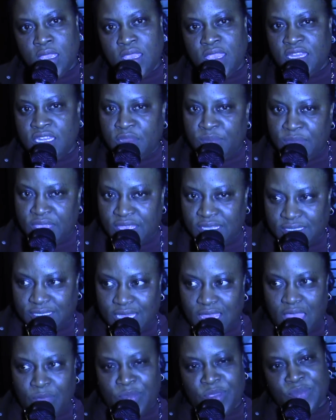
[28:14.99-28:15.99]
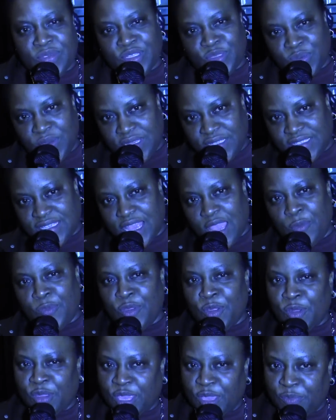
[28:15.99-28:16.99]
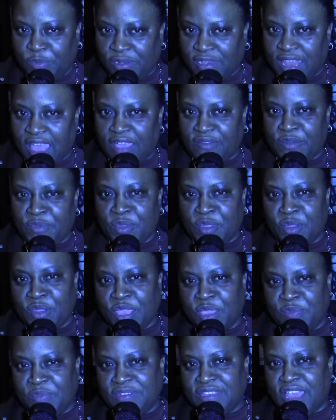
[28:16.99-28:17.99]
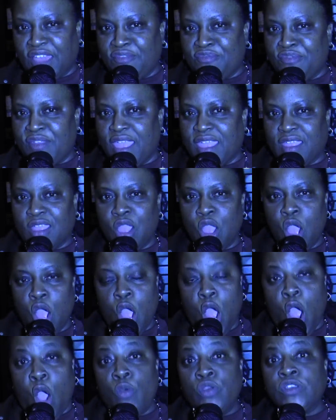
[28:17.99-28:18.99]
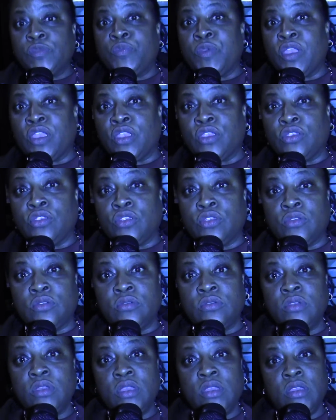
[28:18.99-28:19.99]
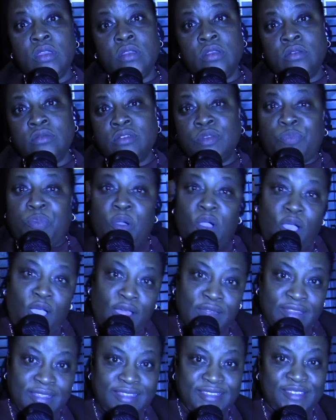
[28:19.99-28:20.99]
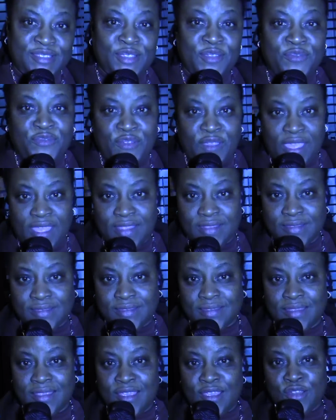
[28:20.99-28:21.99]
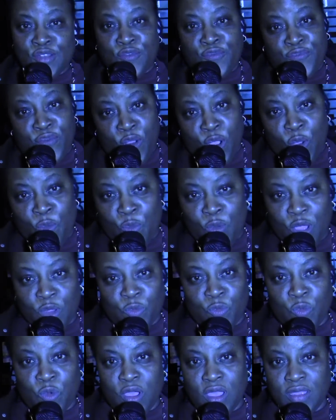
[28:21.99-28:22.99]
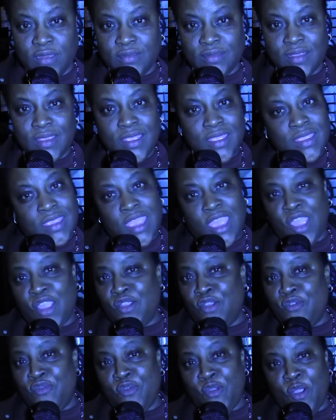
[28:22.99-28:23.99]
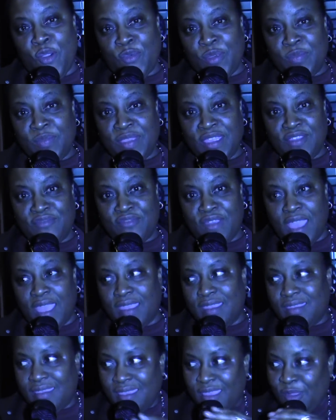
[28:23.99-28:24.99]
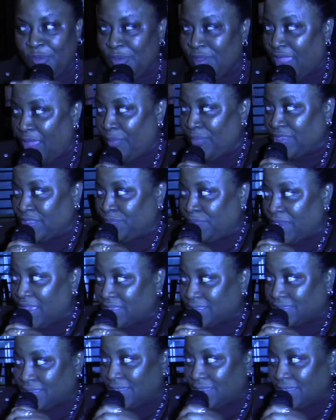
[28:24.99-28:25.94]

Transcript: In the meantime, in between time, we're going to keep it live and we're going to keep it direct. Always bringing you the parties, the events, the 411. Can't go wrong with me, right? We got Miss Black